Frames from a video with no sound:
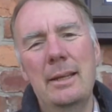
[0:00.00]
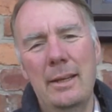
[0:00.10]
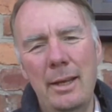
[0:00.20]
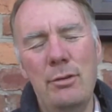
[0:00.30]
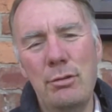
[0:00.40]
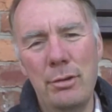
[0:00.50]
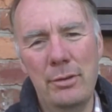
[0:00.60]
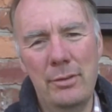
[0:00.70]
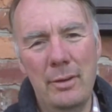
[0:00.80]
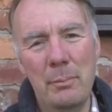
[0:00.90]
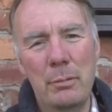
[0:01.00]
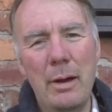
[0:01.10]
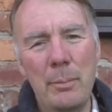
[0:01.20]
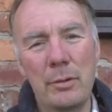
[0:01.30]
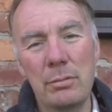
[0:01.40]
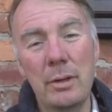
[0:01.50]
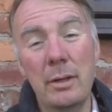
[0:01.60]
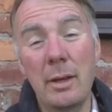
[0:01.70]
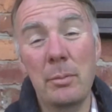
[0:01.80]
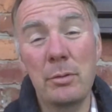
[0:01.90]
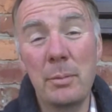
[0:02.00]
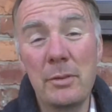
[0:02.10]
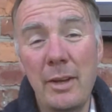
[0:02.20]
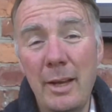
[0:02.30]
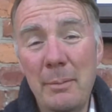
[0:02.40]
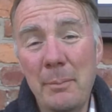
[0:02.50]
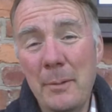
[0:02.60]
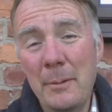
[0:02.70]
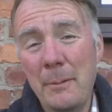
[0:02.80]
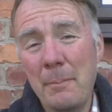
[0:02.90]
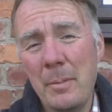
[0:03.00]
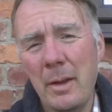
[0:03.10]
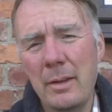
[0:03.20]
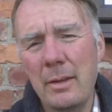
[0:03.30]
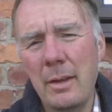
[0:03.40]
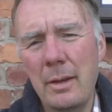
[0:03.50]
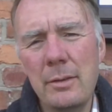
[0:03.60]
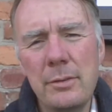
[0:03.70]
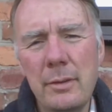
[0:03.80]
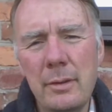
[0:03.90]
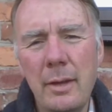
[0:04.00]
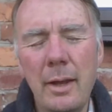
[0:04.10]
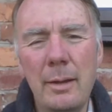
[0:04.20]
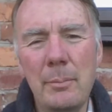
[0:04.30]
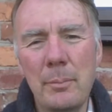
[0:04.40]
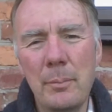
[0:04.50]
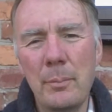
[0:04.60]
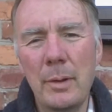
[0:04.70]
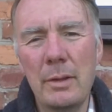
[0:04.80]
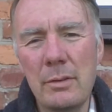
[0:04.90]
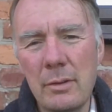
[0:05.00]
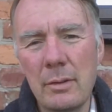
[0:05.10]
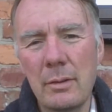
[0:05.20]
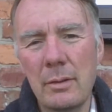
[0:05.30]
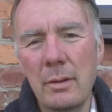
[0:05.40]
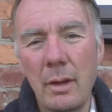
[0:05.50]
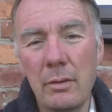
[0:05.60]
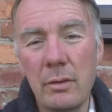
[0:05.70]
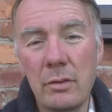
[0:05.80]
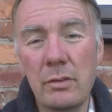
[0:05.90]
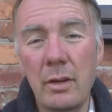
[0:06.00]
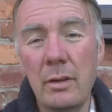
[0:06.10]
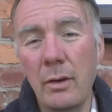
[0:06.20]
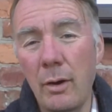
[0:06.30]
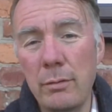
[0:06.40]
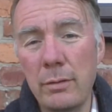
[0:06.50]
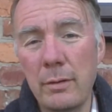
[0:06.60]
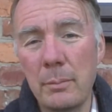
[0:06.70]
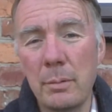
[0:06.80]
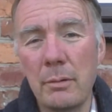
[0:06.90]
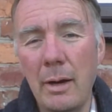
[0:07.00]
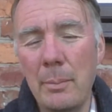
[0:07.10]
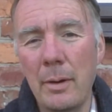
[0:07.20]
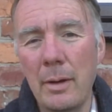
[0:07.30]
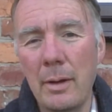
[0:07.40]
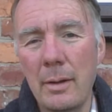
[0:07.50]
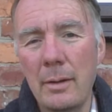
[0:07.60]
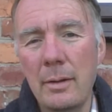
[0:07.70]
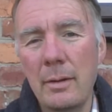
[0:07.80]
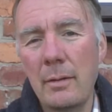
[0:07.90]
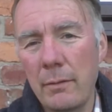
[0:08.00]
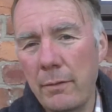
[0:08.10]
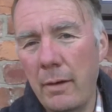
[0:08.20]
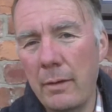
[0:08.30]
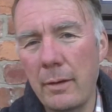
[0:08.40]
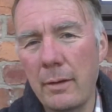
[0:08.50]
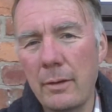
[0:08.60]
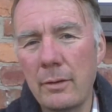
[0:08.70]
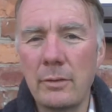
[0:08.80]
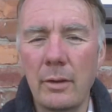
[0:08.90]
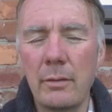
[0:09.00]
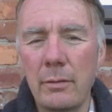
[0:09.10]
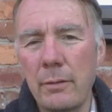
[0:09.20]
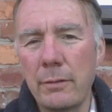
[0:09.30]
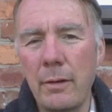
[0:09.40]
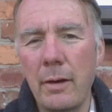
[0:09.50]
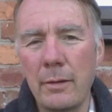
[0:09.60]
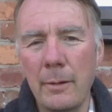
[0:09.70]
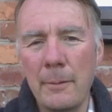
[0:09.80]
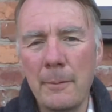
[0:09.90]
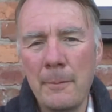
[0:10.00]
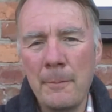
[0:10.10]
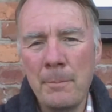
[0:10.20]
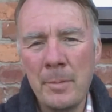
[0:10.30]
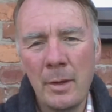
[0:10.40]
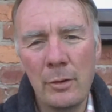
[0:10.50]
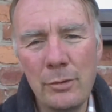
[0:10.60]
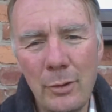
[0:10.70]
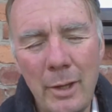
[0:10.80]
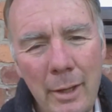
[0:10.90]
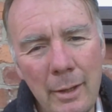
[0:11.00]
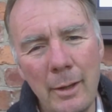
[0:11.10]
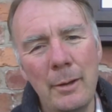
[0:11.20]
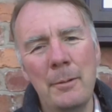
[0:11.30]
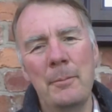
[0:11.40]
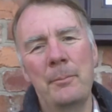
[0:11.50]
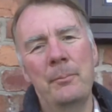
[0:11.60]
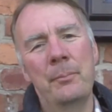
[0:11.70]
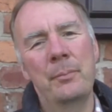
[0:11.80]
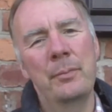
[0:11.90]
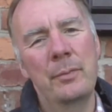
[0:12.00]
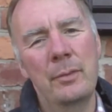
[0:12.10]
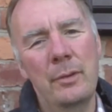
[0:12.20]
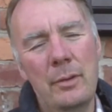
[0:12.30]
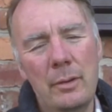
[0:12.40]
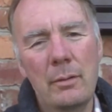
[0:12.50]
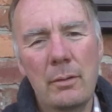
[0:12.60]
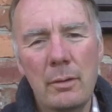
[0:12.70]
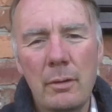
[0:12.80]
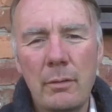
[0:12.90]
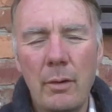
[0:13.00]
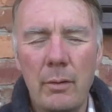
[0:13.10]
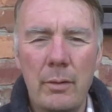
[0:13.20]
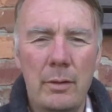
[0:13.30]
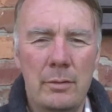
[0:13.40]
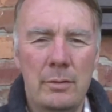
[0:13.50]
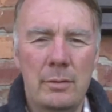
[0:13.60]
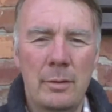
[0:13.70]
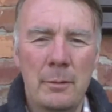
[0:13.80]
interest in Barabbas really comes from his name, and his name means, son of Barabbas, father, son of the father. And so here you've got this